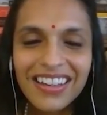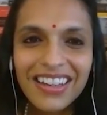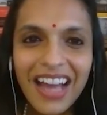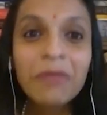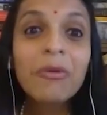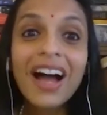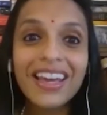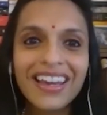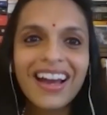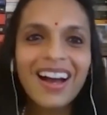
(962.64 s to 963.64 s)
and why
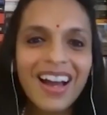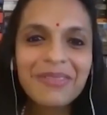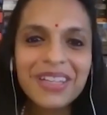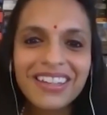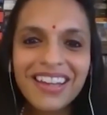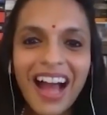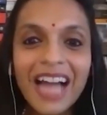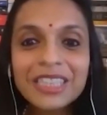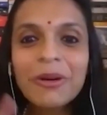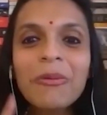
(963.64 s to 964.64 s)
i mean i
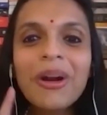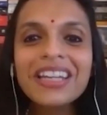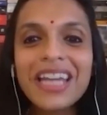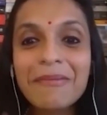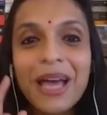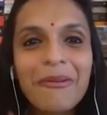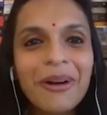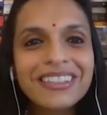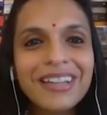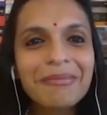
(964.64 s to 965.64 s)
just don't want names i
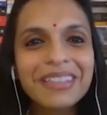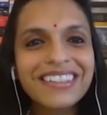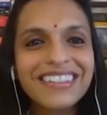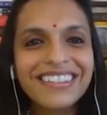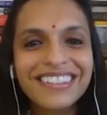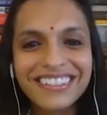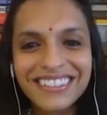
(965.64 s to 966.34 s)
want some details